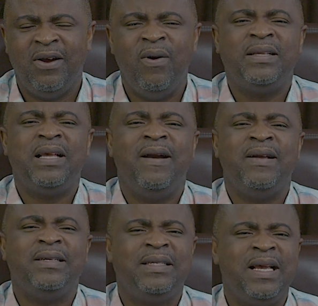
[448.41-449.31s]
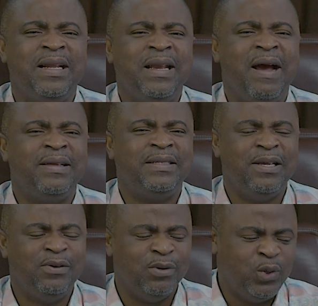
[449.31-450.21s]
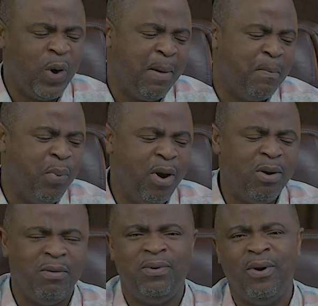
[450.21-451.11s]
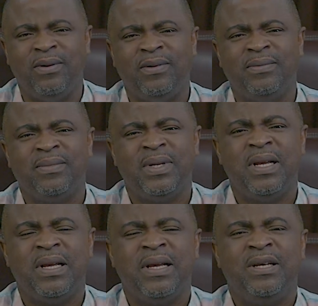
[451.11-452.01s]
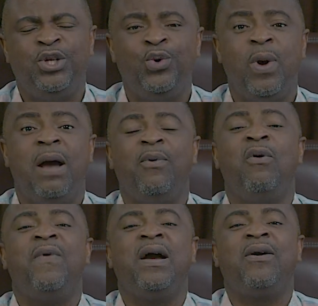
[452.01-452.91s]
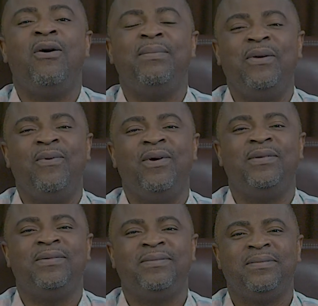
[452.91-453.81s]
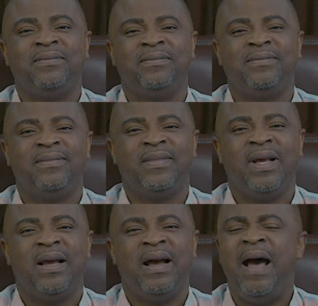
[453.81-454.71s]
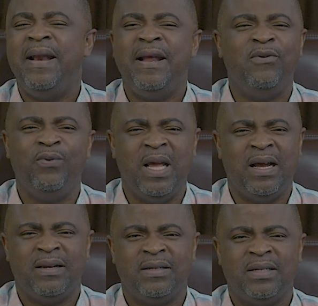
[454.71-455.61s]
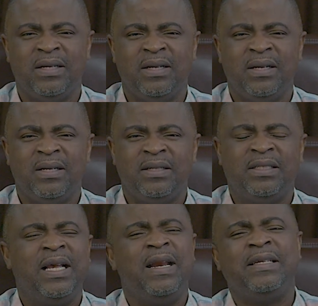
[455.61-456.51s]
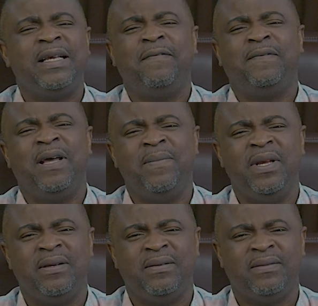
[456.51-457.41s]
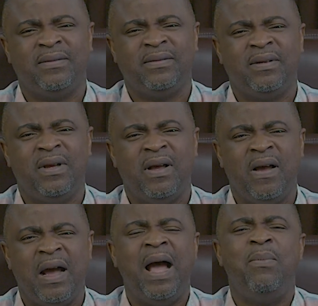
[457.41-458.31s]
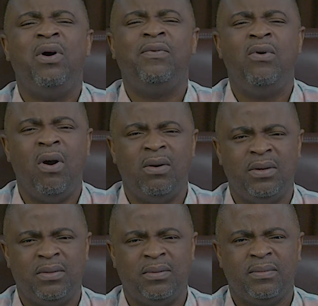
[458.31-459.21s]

Greater is he that is in you. You are born of God. You have overcome the world. Hallelujah. Say this after me. I'm of God,